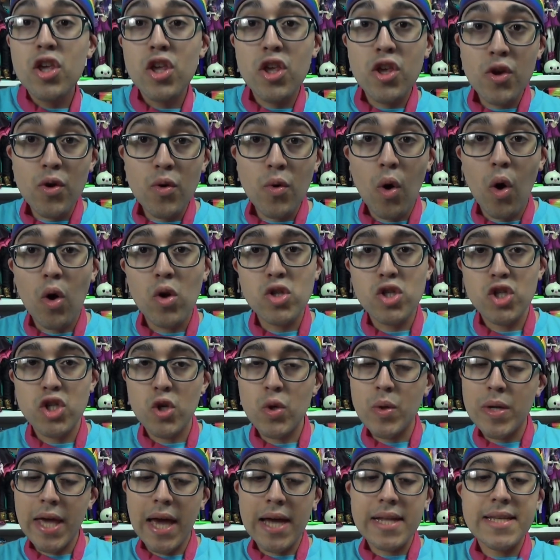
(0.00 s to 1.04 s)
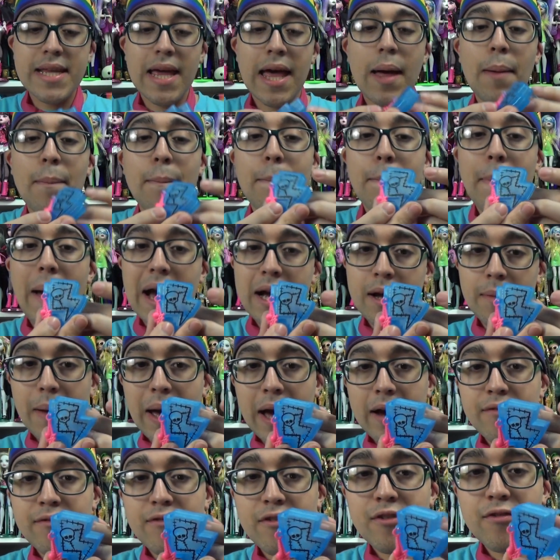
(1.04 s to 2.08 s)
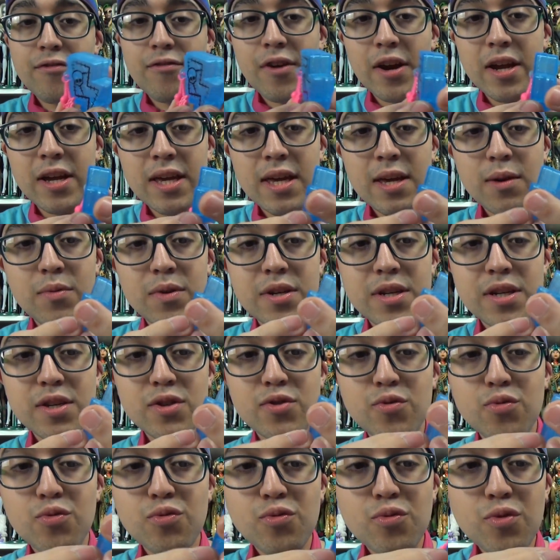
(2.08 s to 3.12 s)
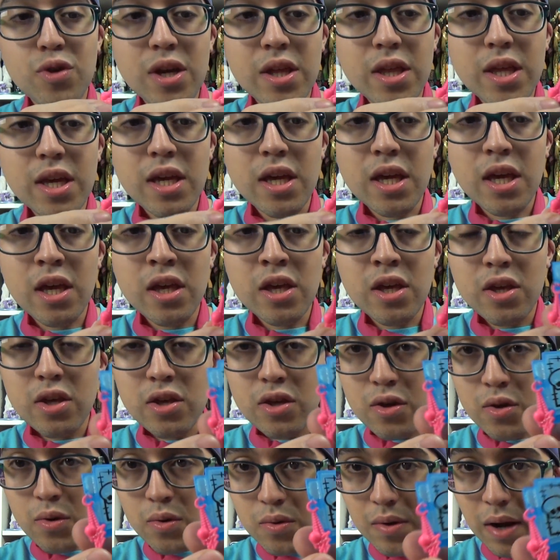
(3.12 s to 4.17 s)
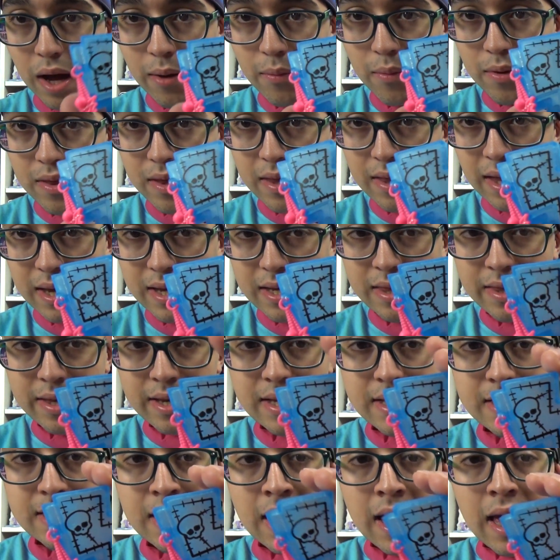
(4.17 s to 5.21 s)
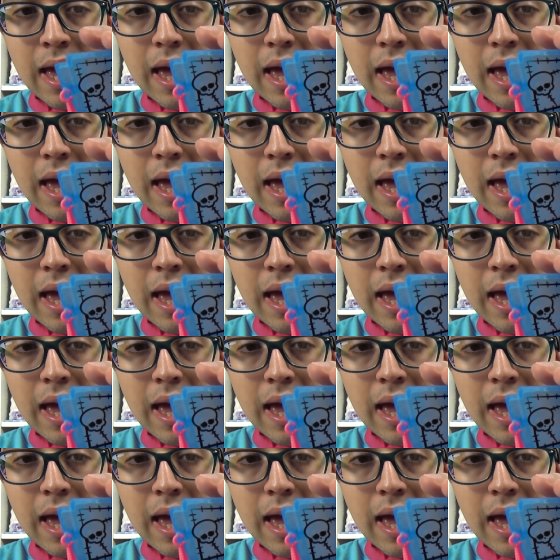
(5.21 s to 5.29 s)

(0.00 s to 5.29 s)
You also get a backpack for Frankie, which is really cute. I really like this.